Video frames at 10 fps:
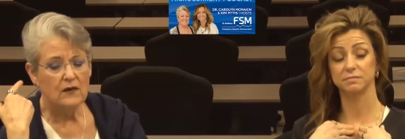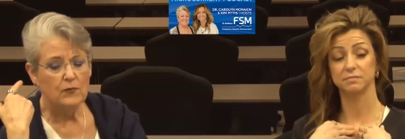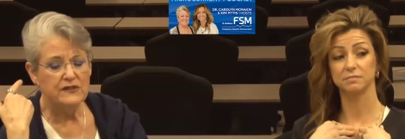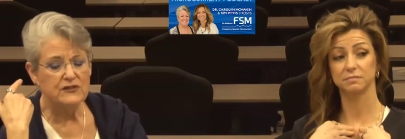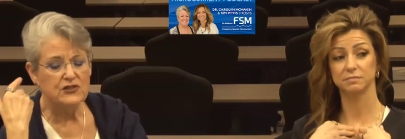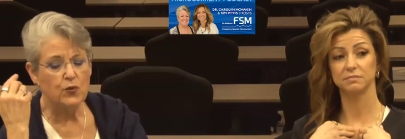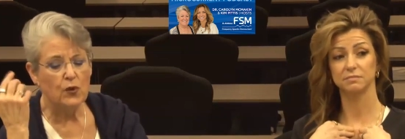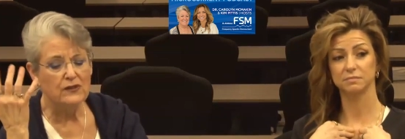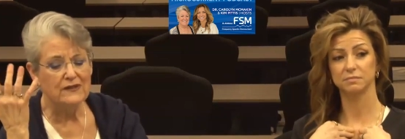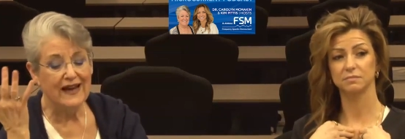Speaker 1: but
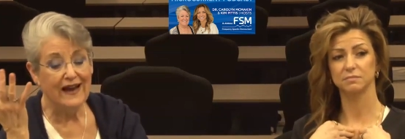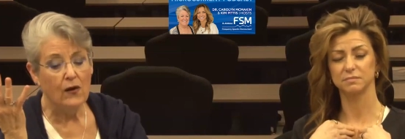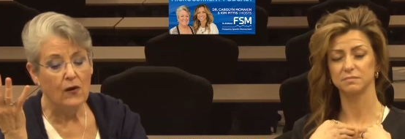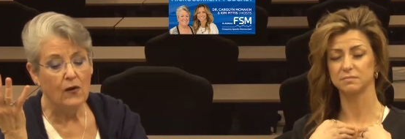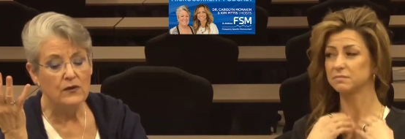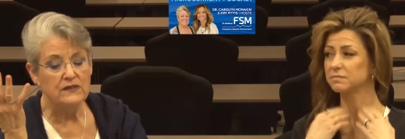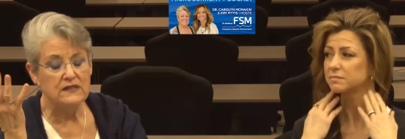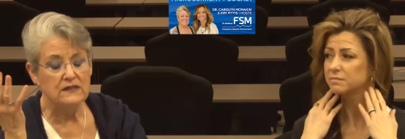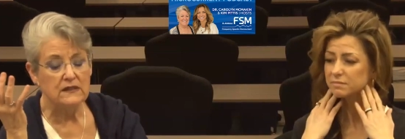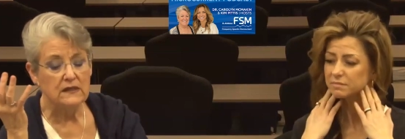swollen how is
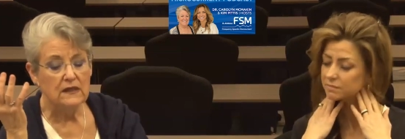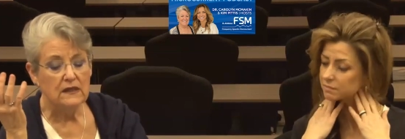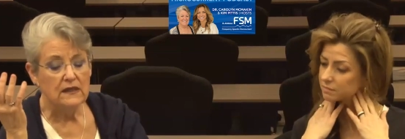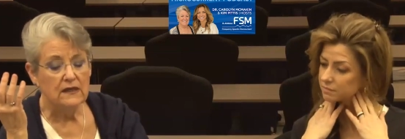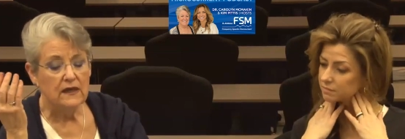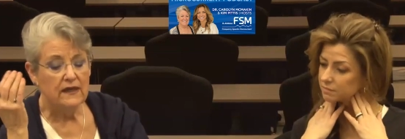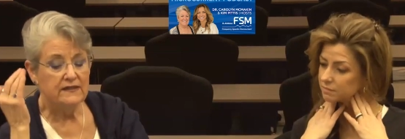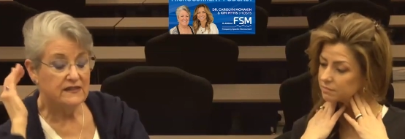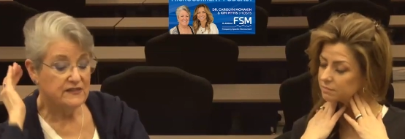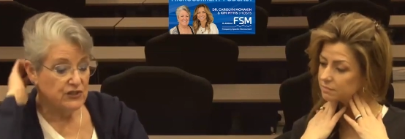it?
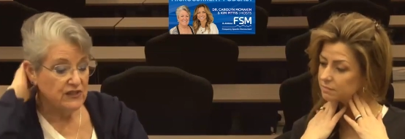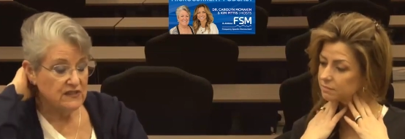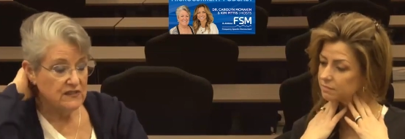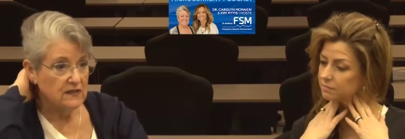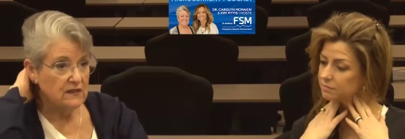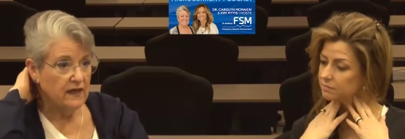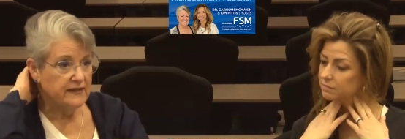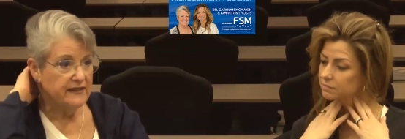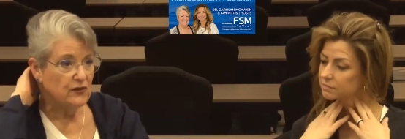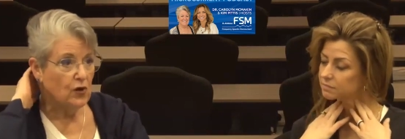Is it just
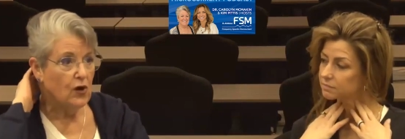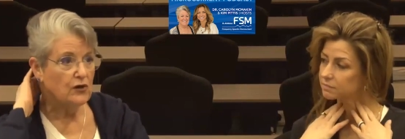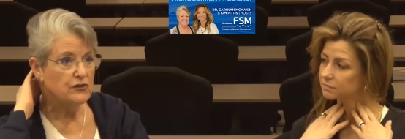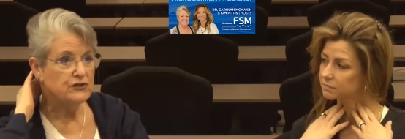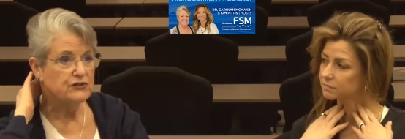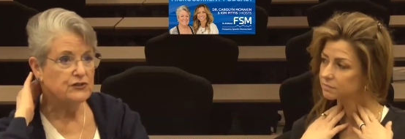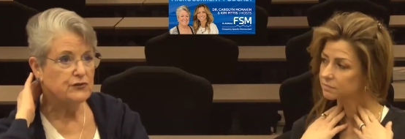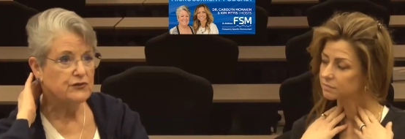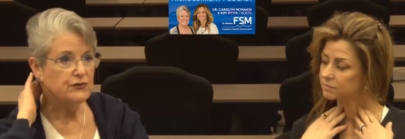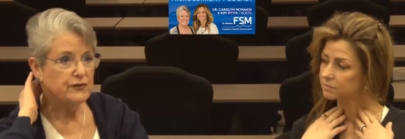an enlarged two,
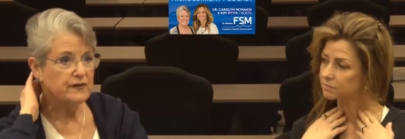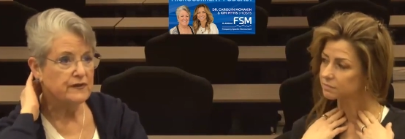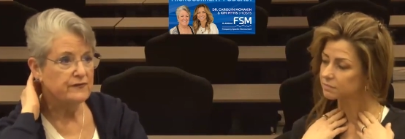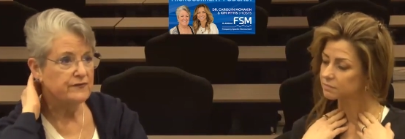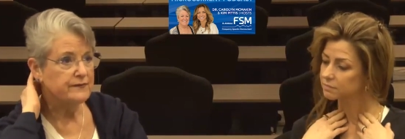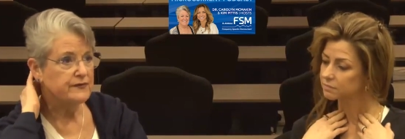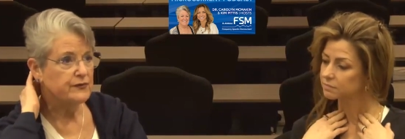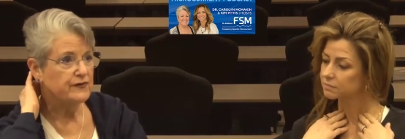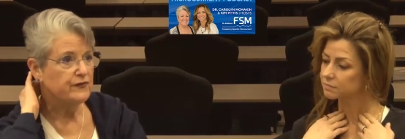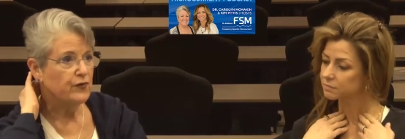three,
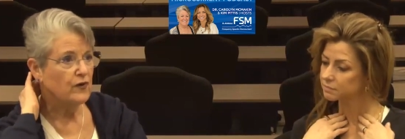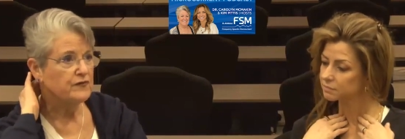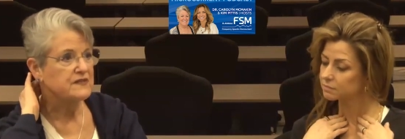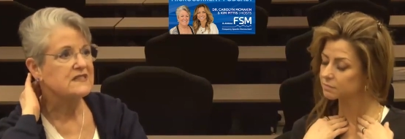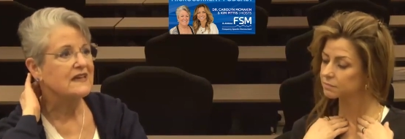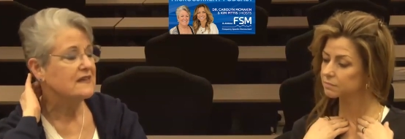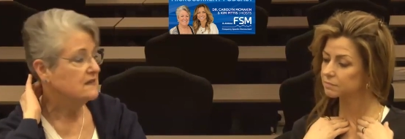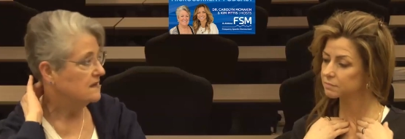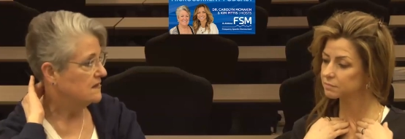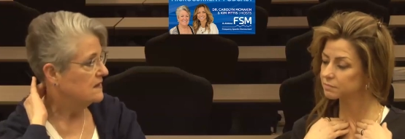three, four facet?
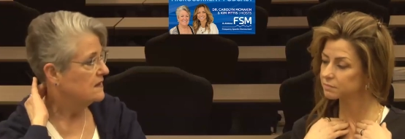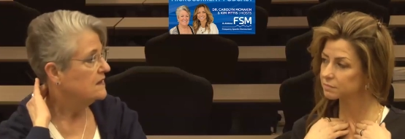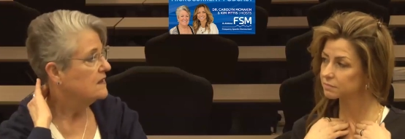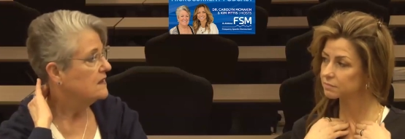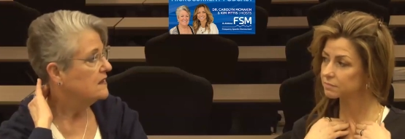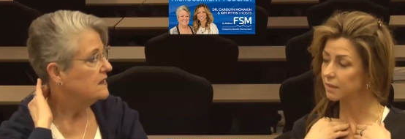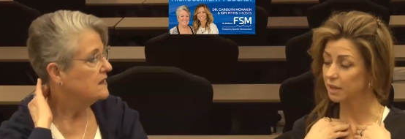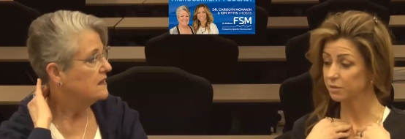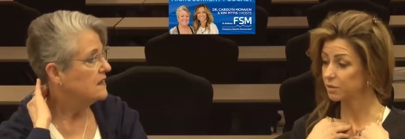I don't